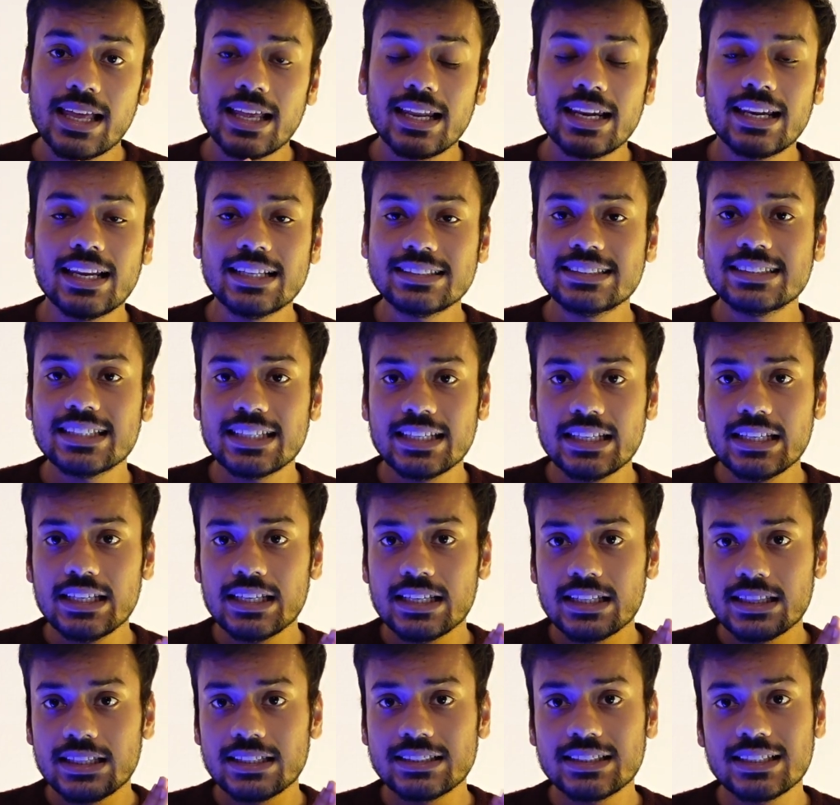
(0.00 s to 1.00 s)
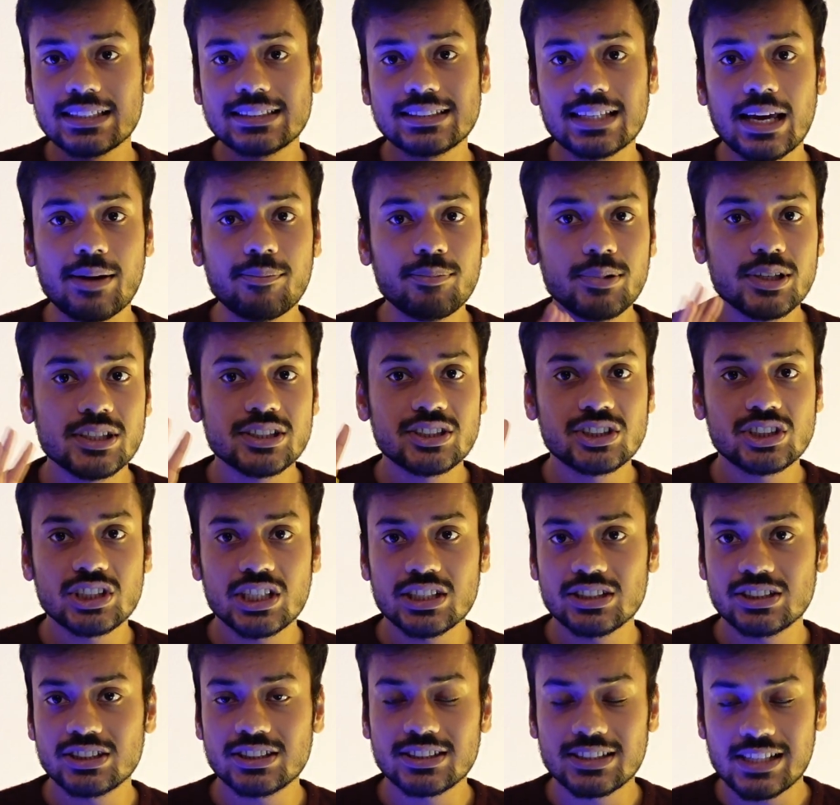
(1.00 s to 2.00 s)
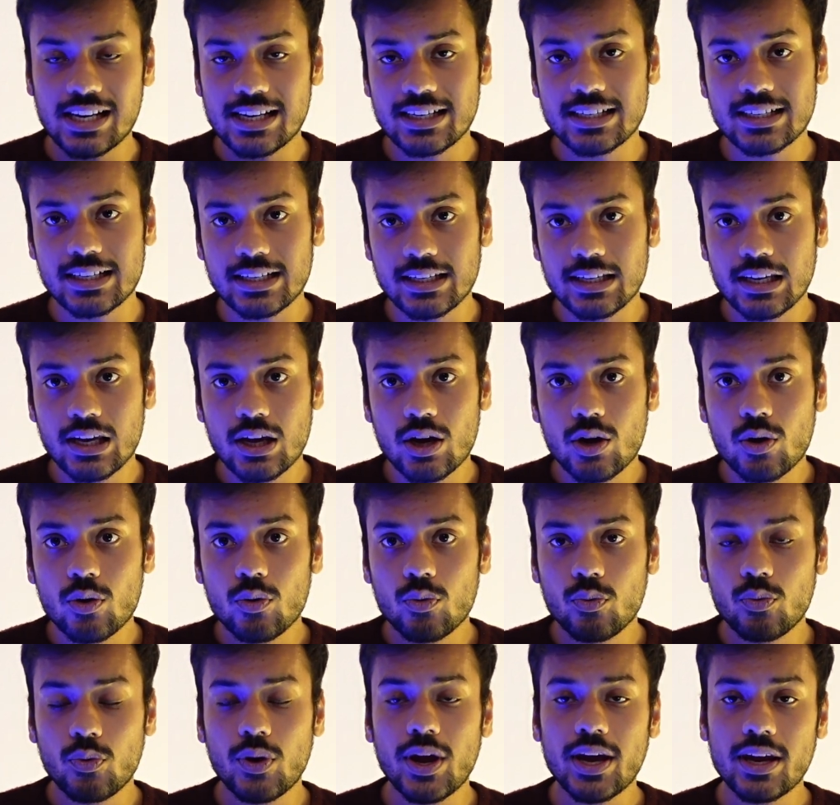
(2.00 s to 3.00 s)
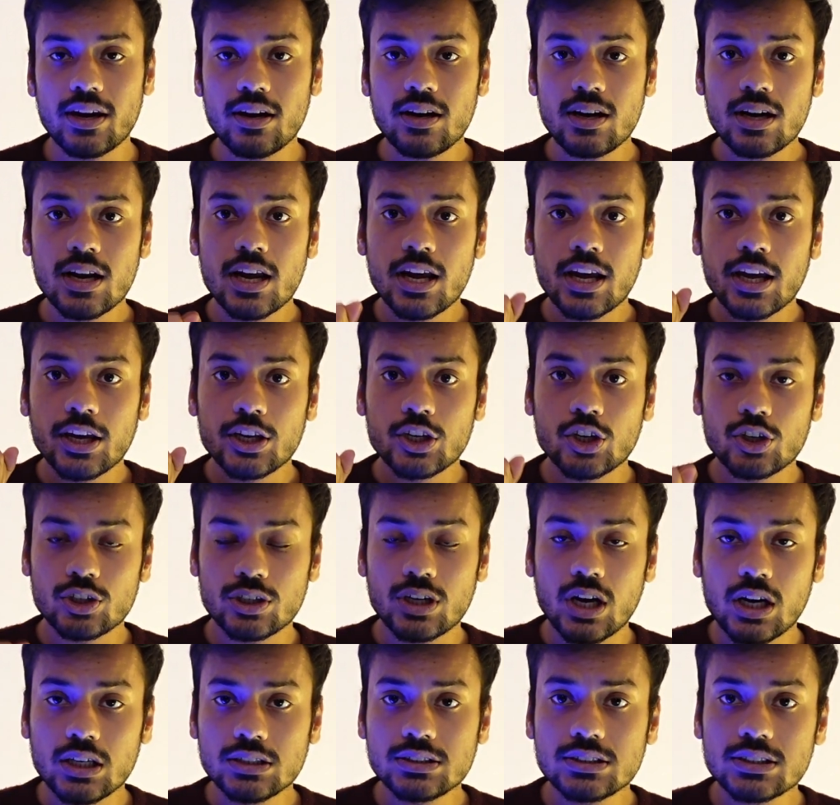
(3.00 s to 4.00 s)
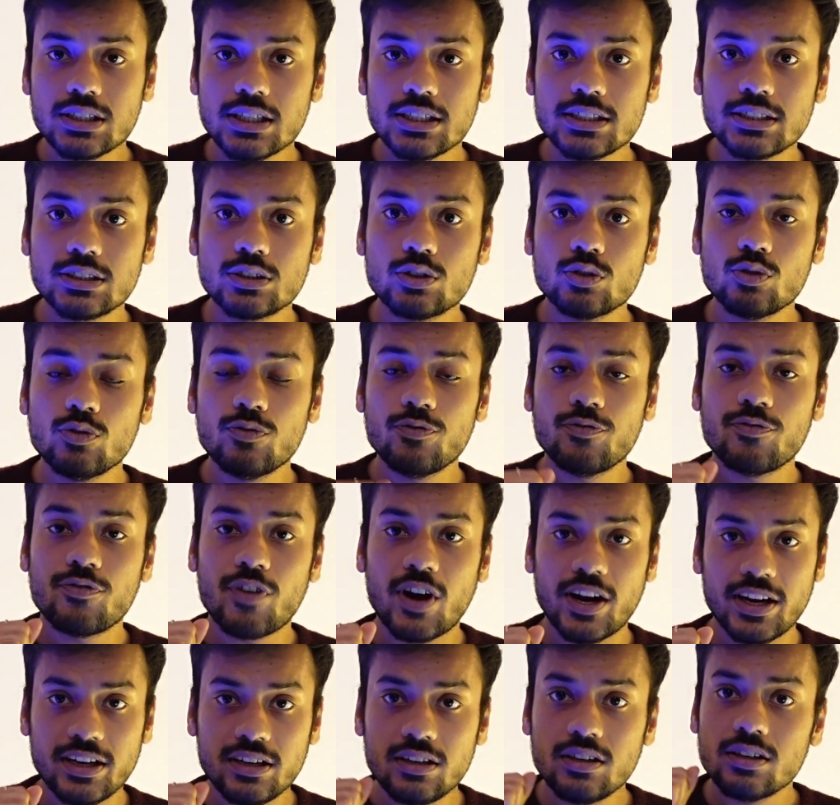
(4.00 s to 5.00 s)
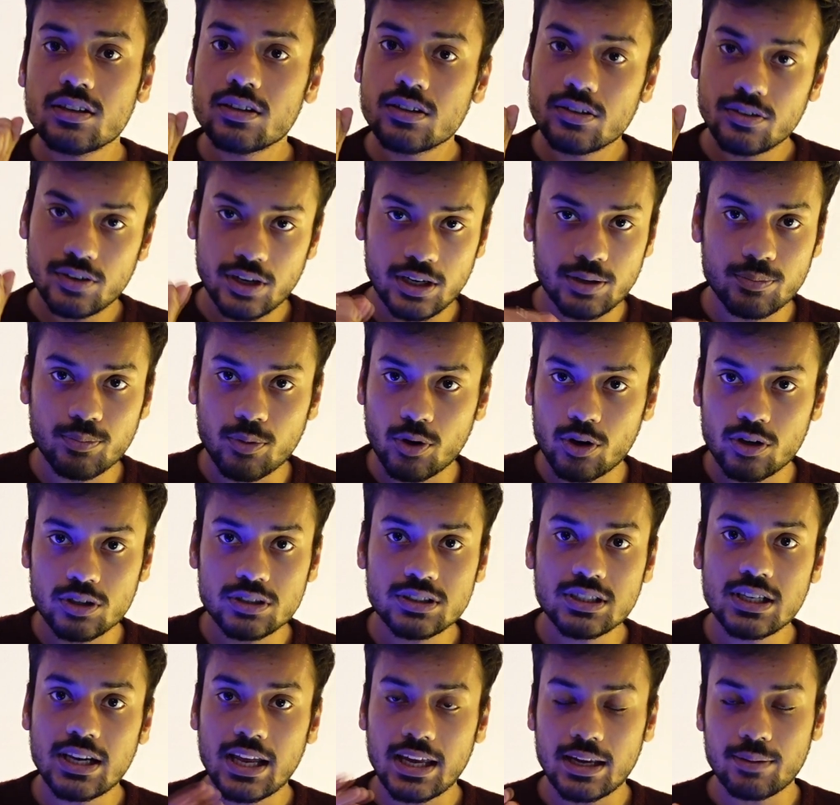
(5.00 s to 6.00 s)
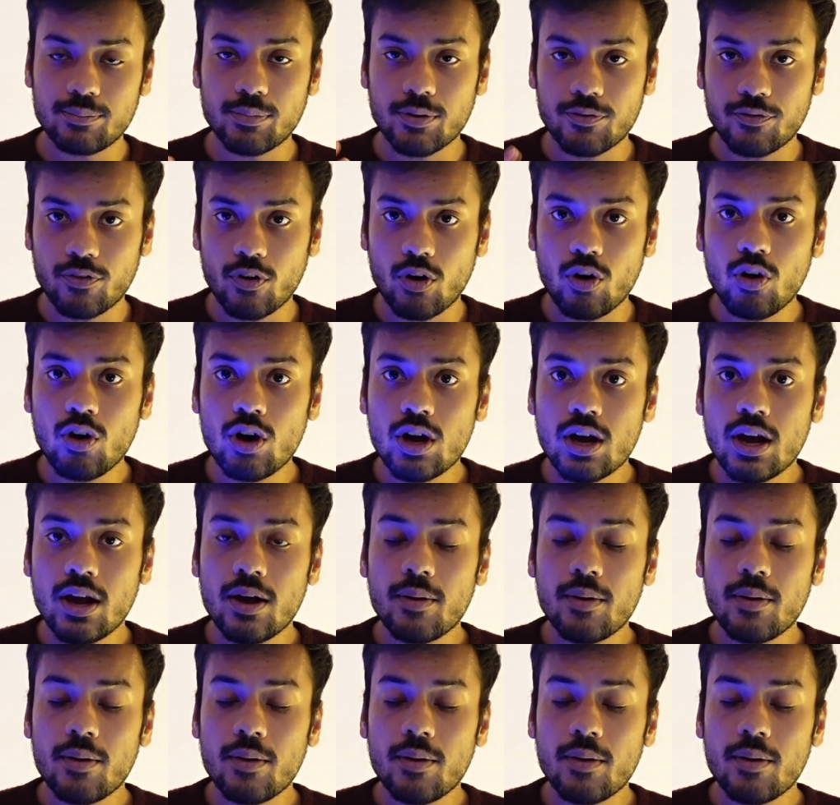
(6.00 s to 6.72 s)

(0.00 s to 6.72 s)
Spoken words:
Let's say this example is changed slightly where your task is to find red balls like before,